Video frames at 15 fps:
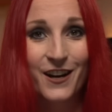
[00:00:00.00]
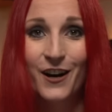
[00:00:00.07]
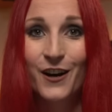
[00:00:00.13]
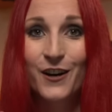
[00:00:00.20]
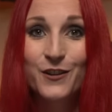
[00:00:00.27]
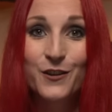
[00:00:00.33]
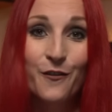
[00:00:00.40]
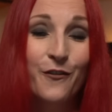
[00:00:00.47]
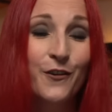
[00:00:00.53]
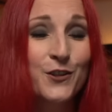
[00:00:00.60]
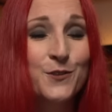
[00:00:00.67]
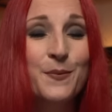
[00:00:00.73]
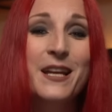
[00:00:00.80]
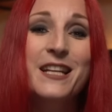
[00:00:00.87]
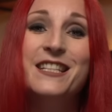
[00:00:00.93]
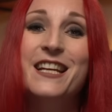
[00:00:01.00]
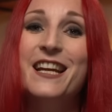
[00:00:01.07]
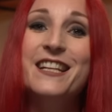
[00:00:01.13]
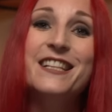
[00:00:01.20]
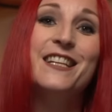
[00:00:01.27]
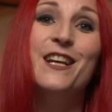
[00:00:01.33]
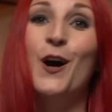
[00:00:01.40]
on the first beat
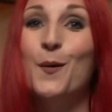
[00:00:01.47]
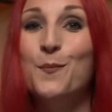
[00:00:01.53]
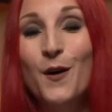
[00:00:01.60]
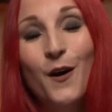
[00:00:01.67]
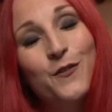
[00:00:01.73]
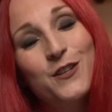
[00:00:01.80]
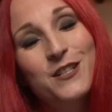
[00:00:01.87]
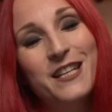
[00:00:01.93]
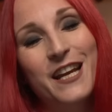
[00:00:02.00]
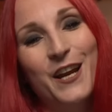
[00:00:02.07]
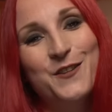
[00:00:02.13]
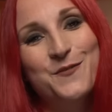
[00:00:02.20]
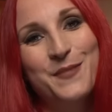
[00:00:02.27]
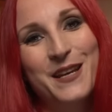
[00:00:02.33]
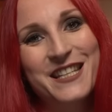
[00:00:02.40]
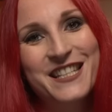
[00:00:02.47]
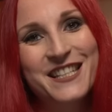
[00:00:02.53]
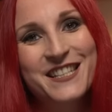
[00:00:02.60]
and the up of the second beat.